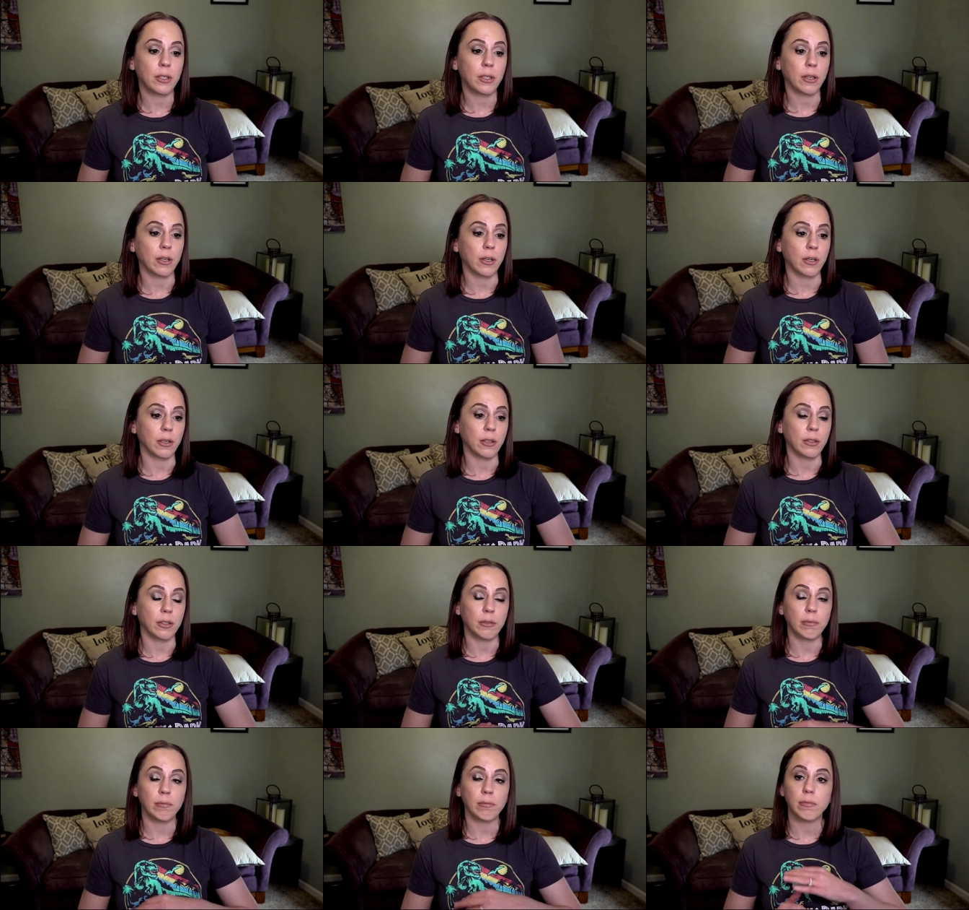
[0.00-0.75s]

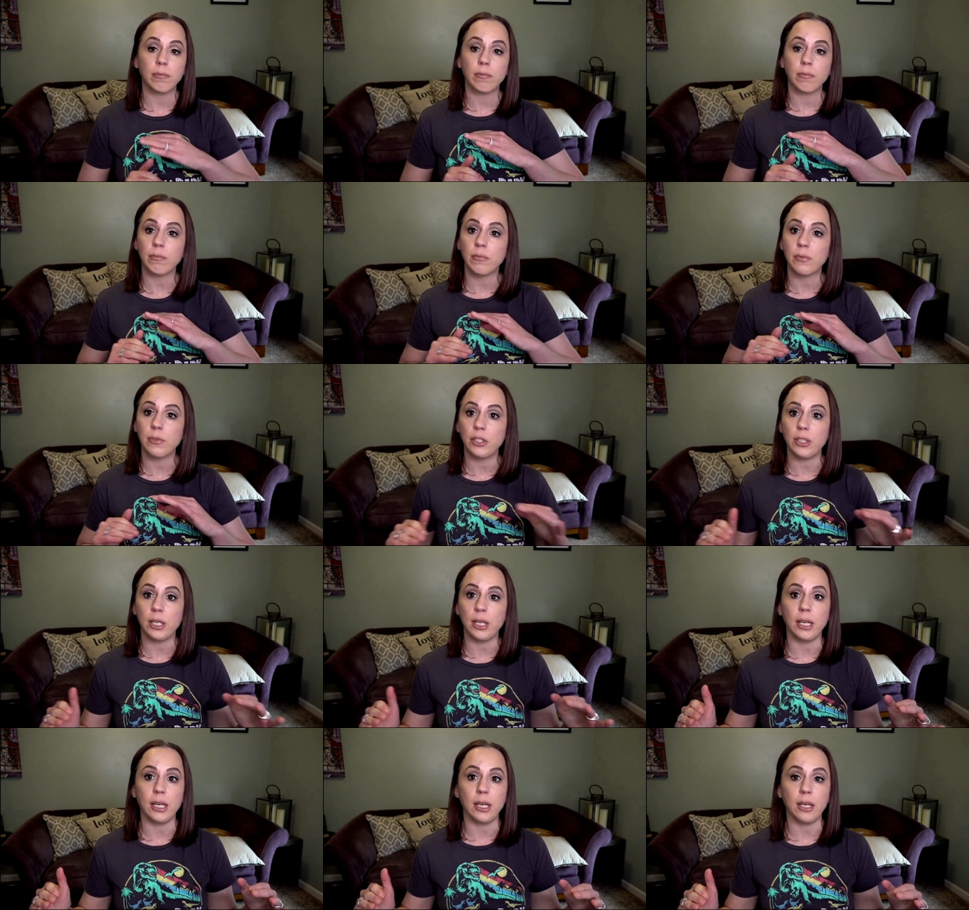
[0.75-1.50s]
Her
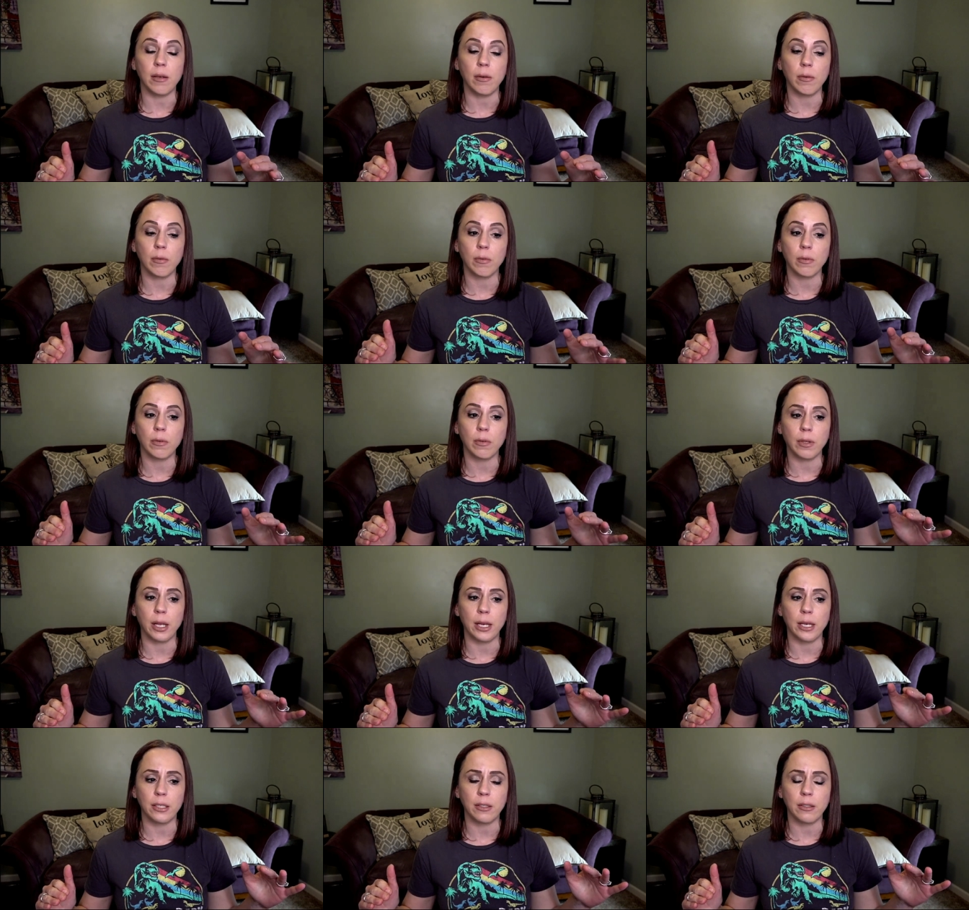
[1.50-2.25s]
Dee Dee,
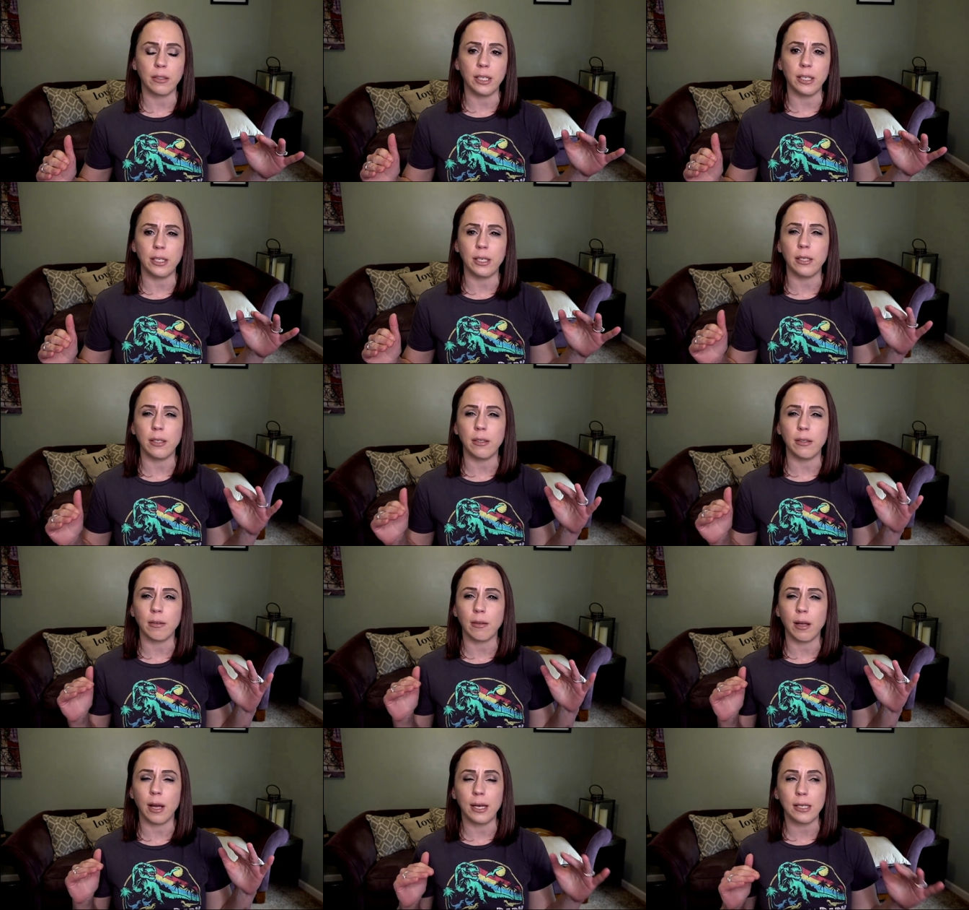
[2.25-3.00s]
like Dee
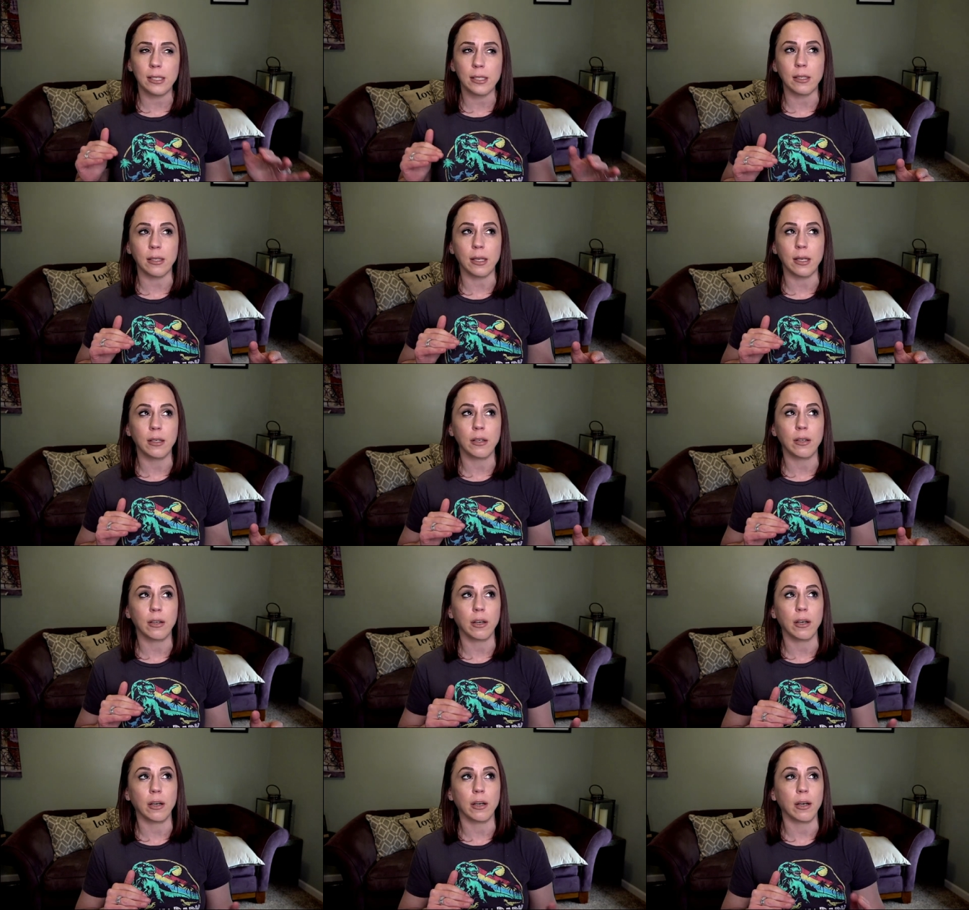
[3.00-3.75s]
Dee isolated
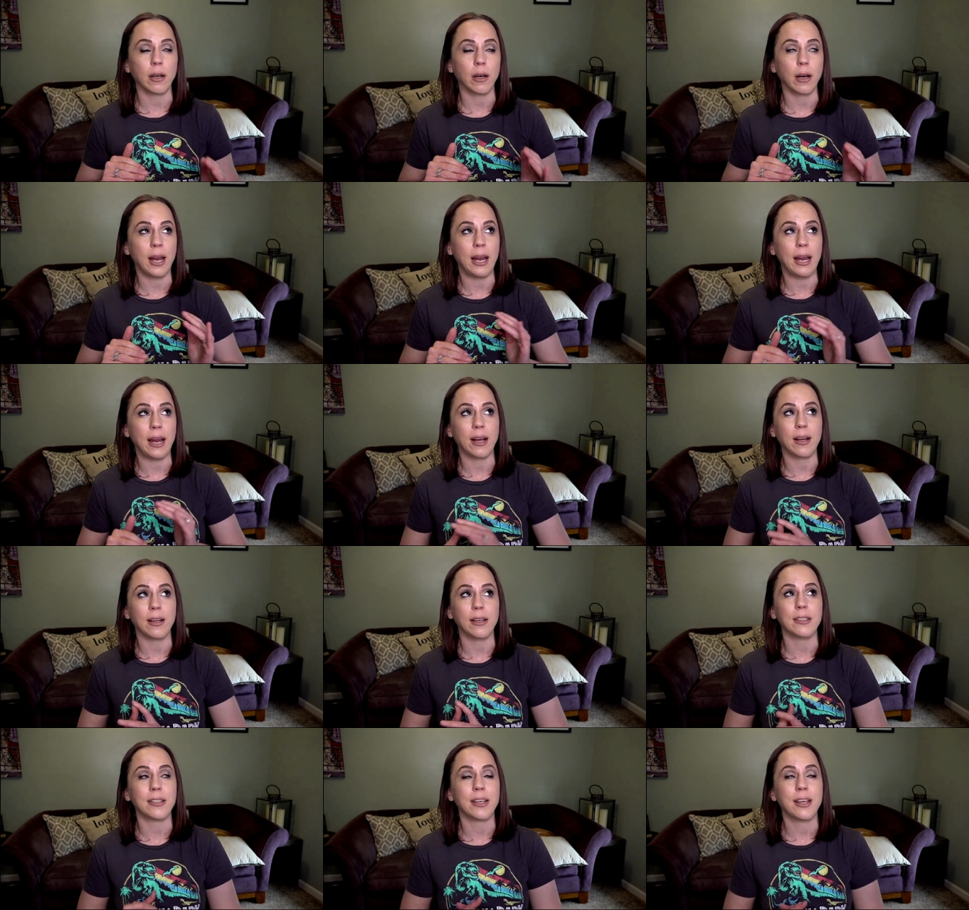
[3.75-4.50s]
her
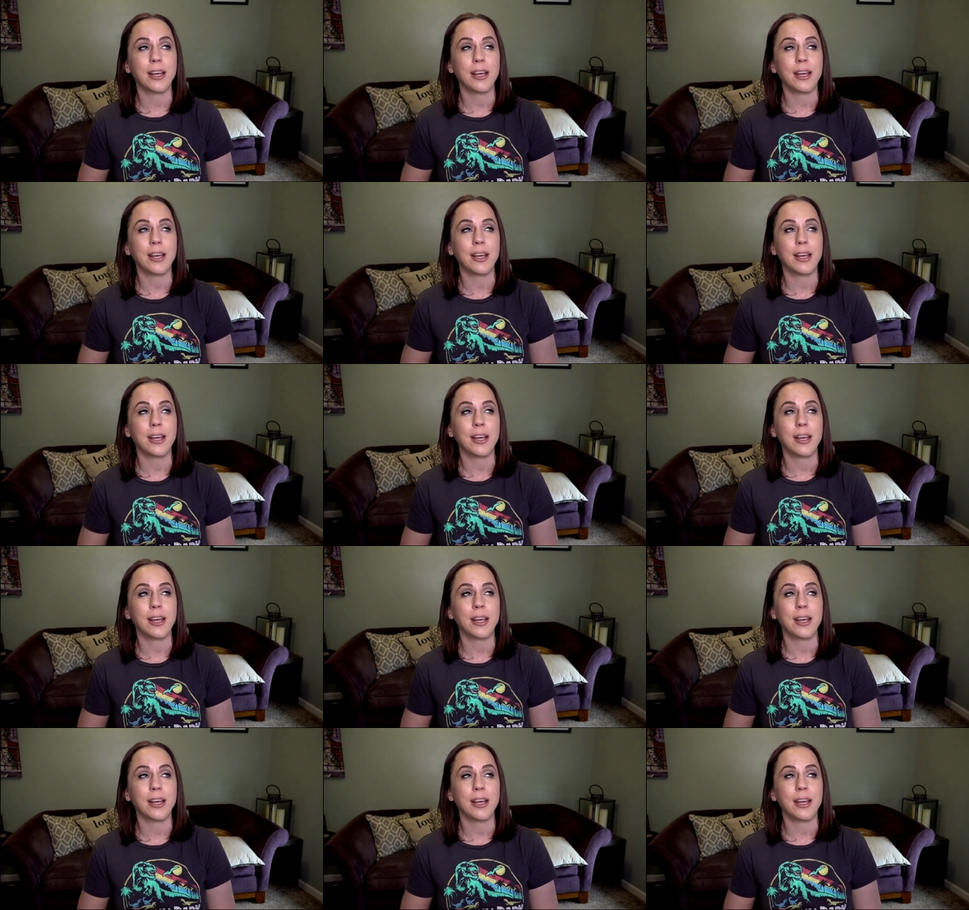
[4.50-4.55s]
and